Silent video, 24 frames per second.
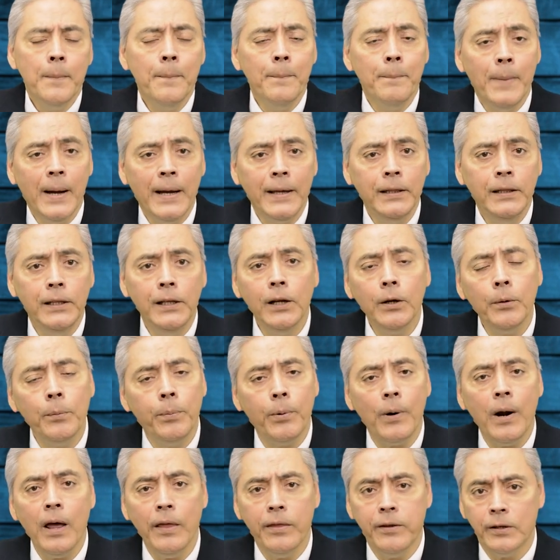My dear
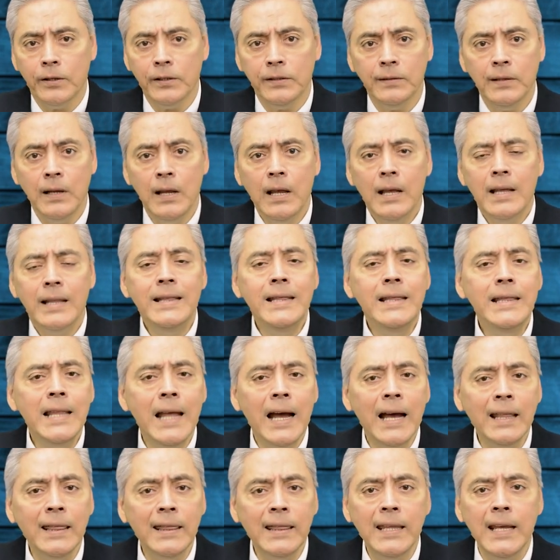brothers,
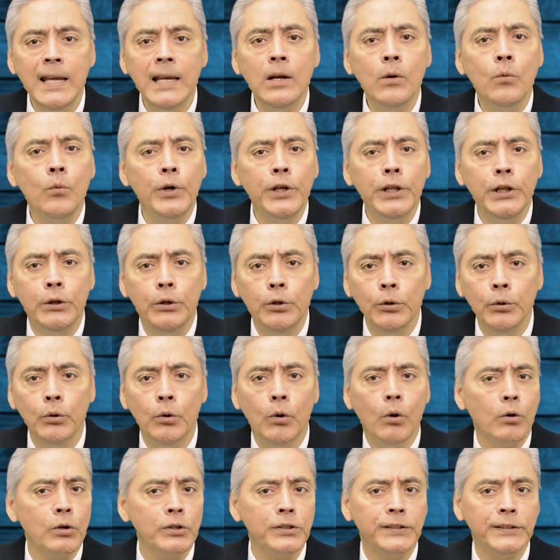nothing we do
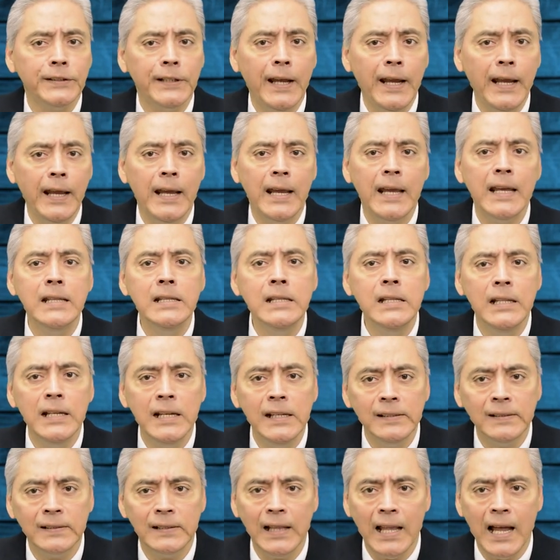or say in
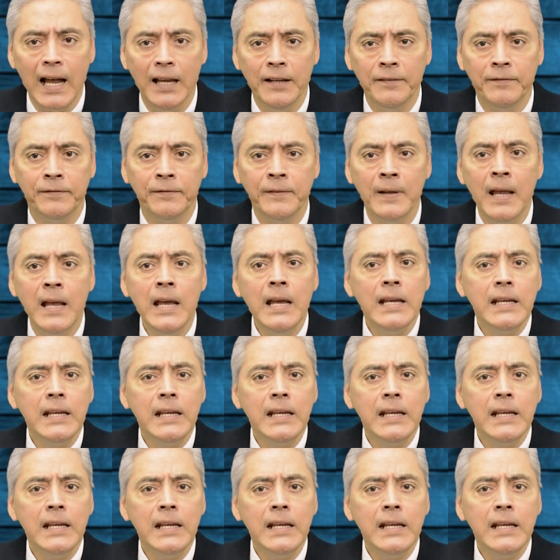this life